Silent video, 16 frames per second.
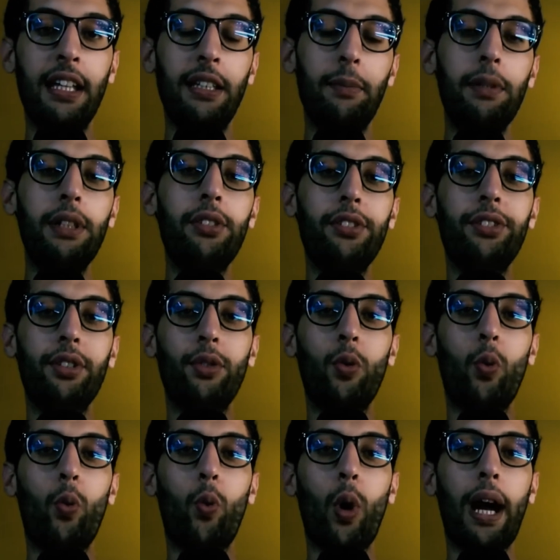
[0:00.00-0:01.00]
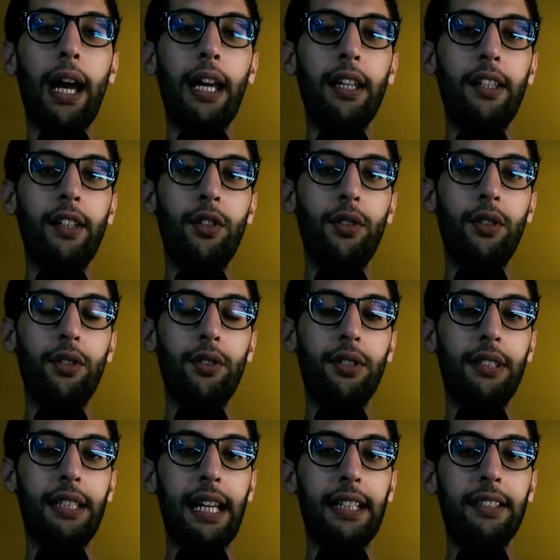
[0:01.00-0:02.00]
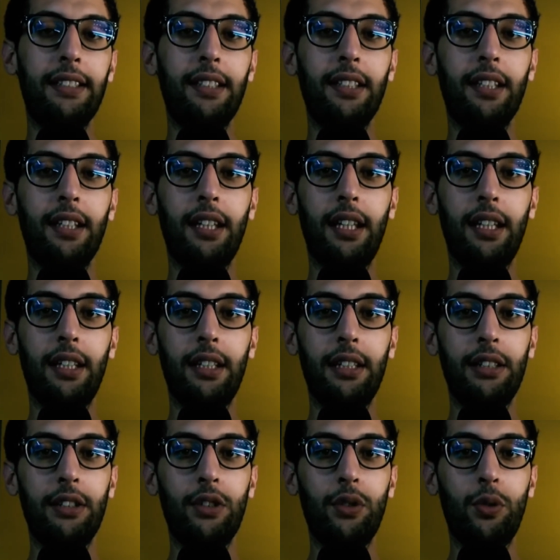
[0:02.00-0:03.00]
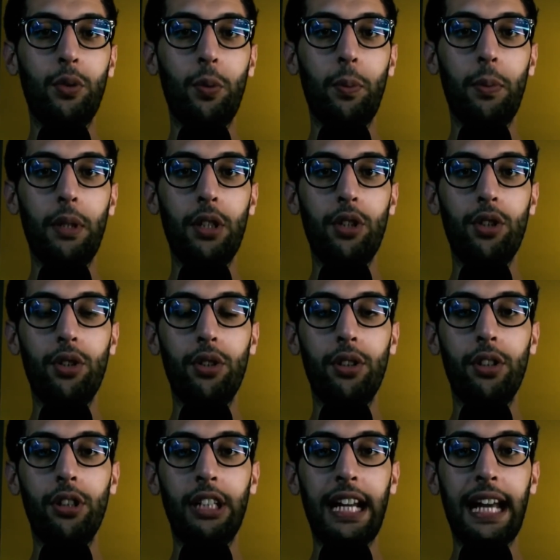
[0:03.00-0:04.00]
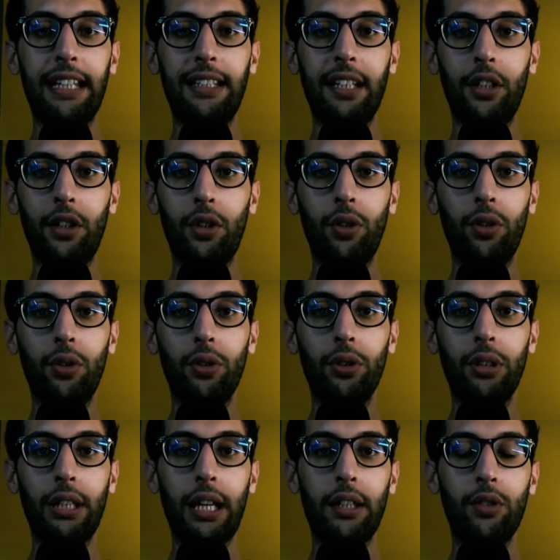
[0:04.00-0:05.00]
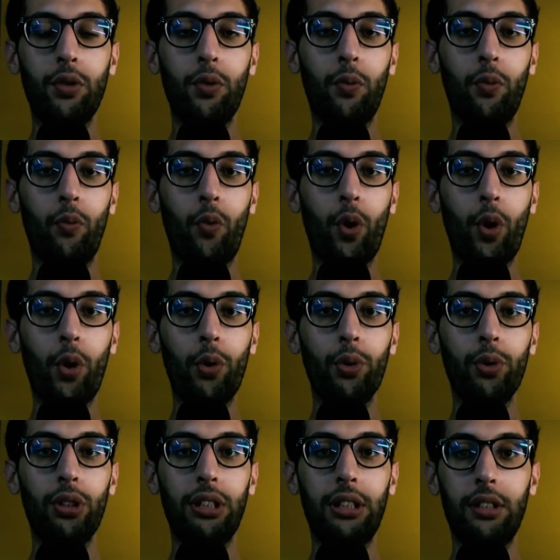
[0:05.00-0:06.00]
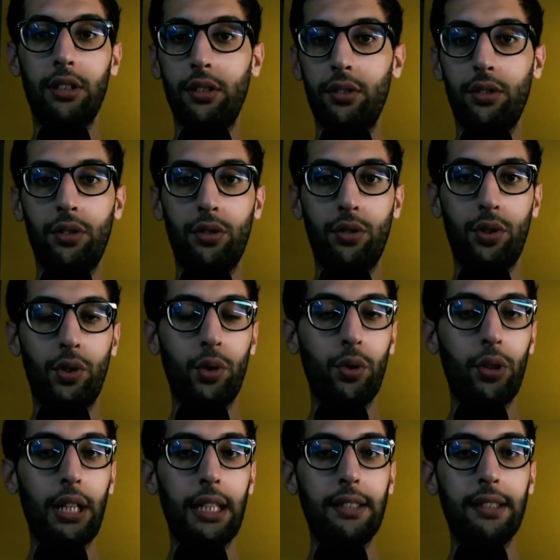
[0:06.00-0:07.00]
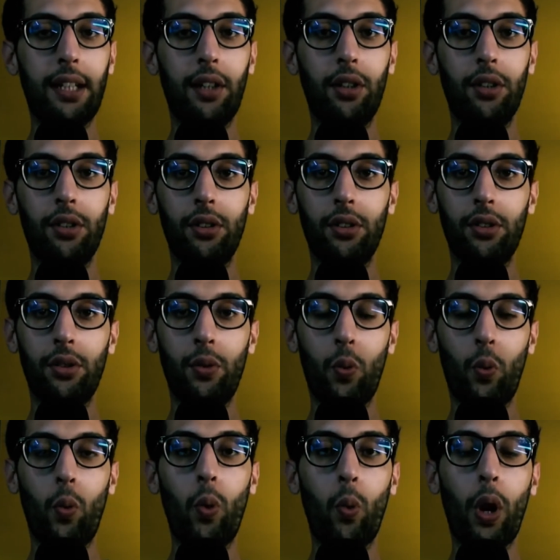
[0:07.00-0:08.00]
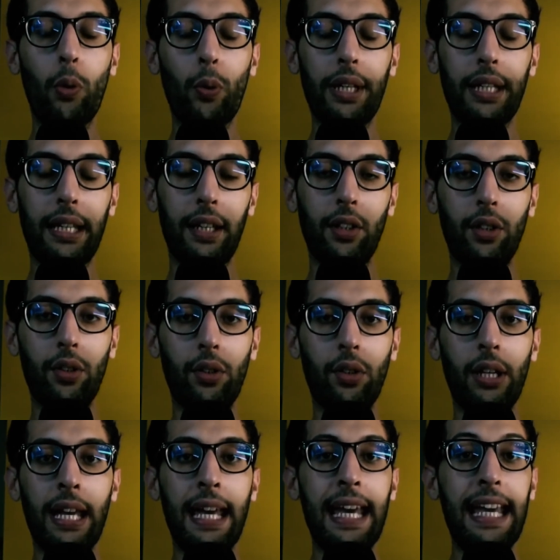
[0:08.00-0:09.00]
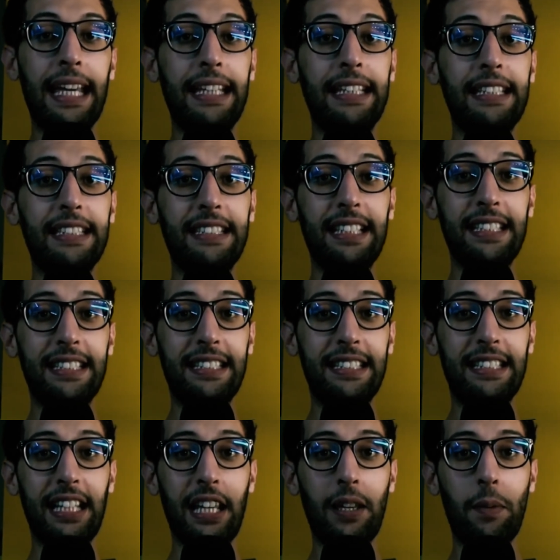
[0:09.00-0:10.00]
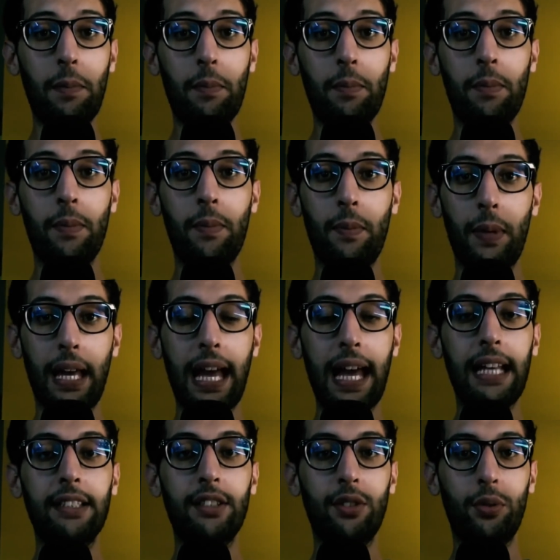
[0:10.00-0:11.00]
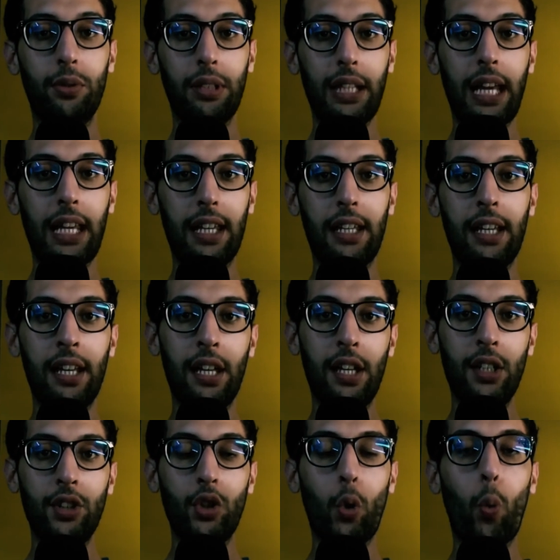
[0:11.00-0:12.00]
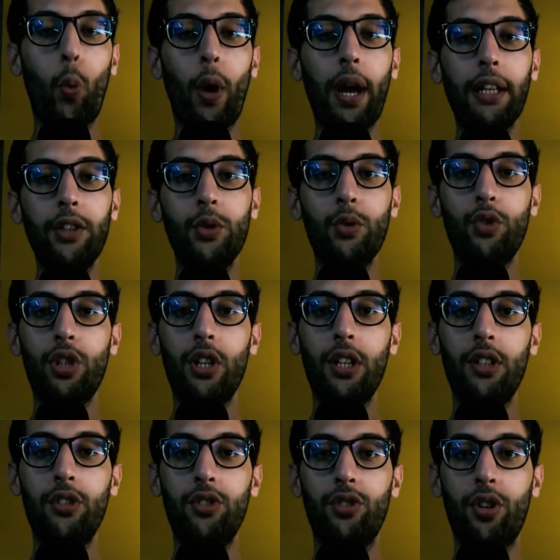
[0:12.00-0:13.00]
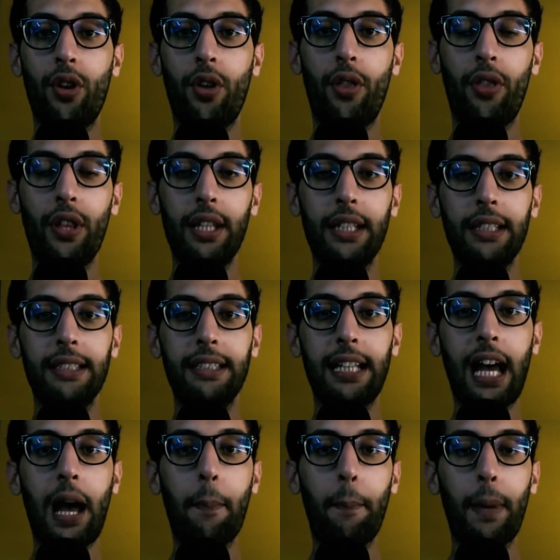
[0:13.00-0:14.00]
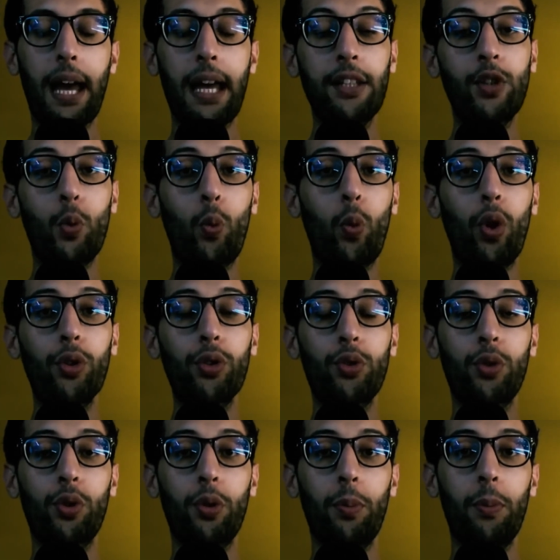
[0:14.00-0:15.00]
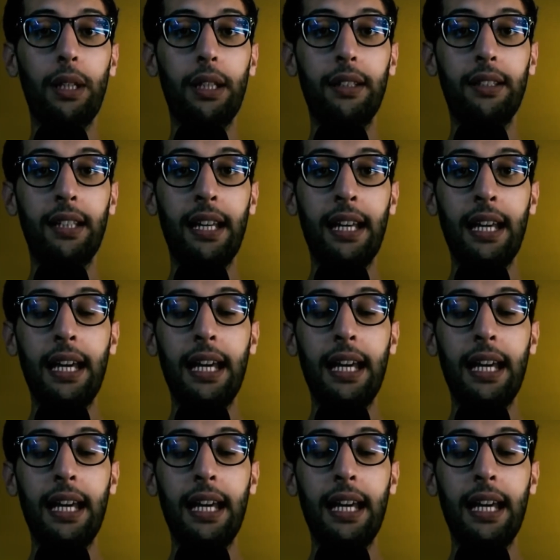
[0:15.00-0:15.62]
The main reason why you use testing is to be sure that the code that you wrote 2 days ago, 1 week ago, it is the same as today. So when you change things up and you want to commit,